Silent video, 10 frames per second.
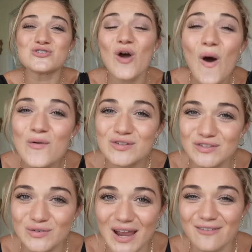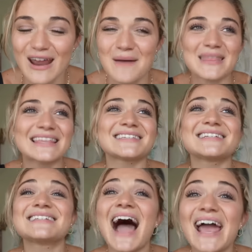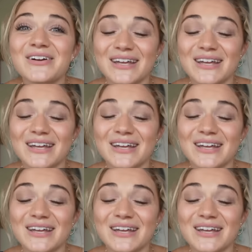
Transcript: no saran wrap in this entire